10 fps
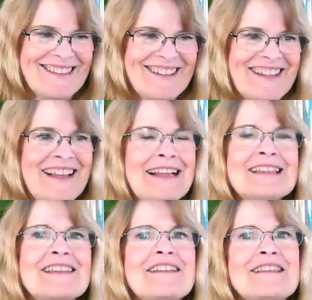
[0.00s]
like
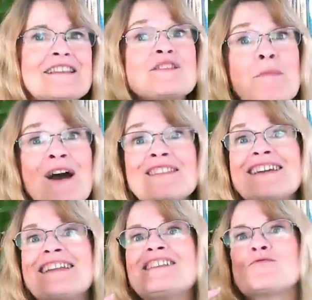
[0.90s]
like the
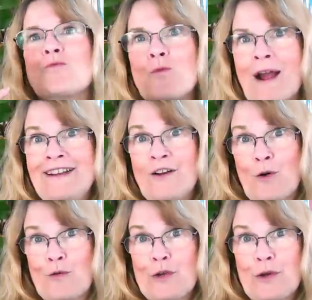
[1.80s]
spotlight is right
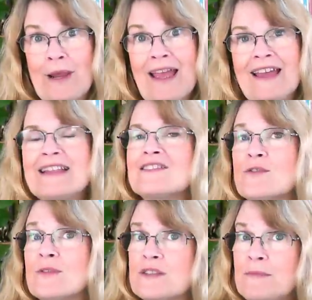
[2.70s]
over your head. And
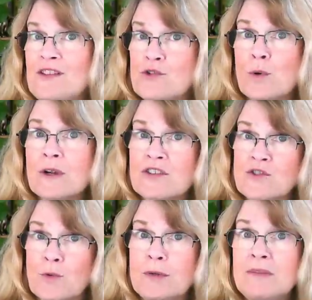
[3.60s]
so this means you are
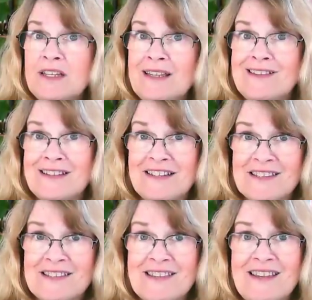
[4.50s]
extremely easy to
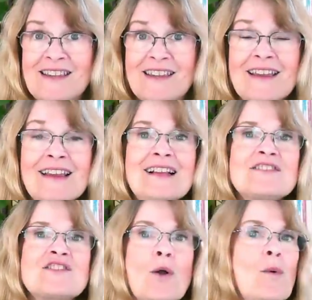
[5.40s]
see.
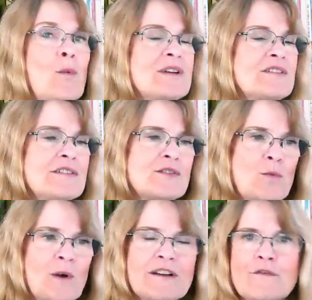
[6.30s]
So which is
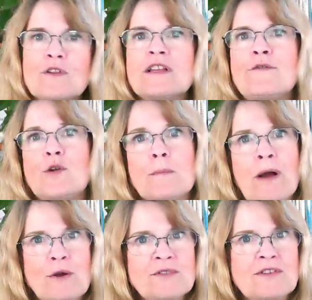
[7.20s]
wonderful if you're
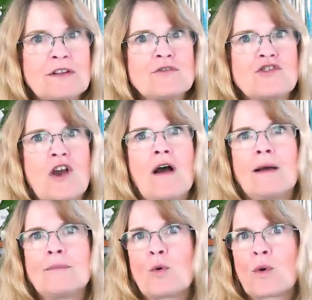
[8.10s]
posting a
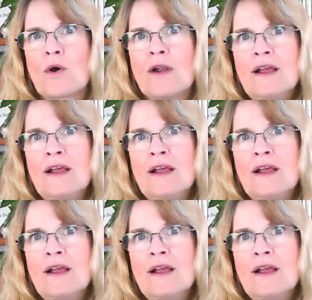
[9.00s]
job or